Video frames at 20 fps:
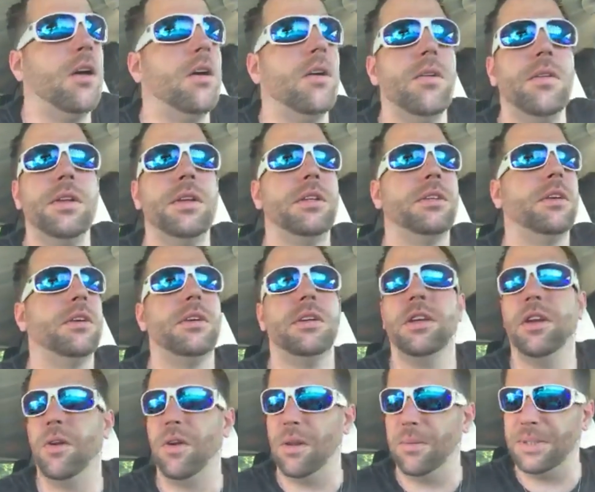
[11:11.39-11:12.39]

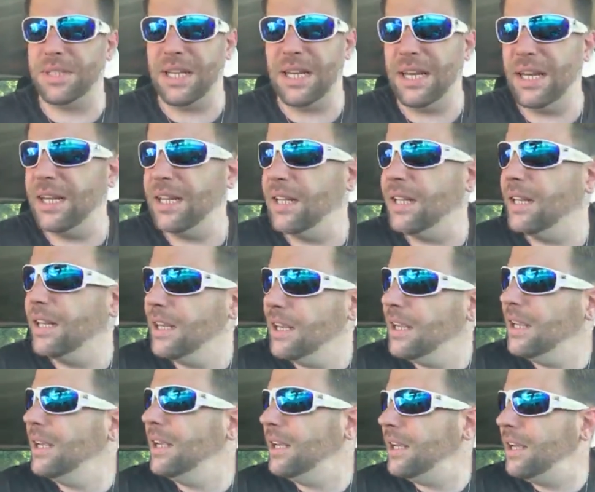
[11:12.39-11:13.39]
Oh, you know what
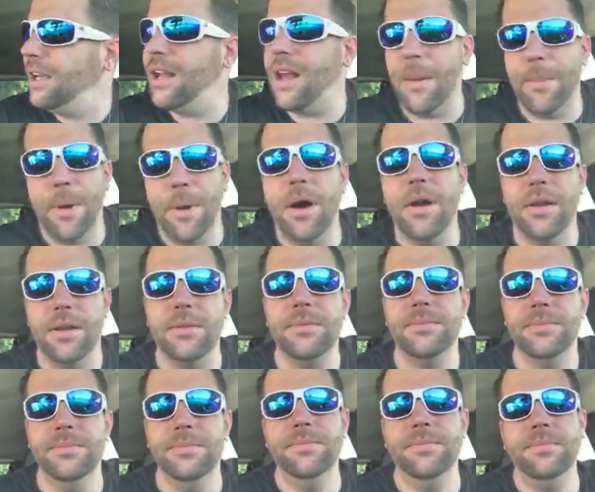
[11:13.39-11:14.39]
I'm saying? And
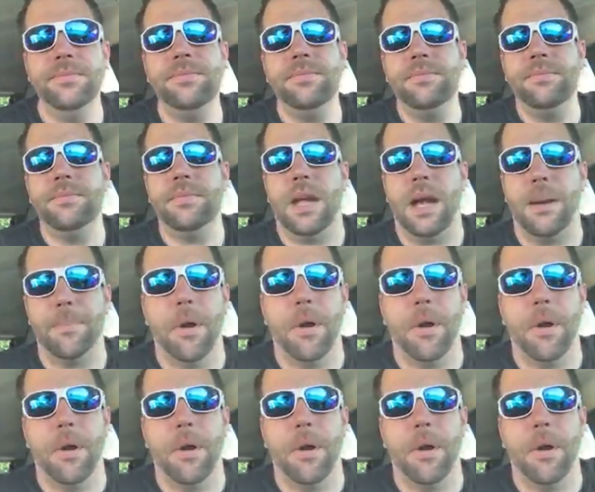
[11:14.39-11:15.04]
I bought it.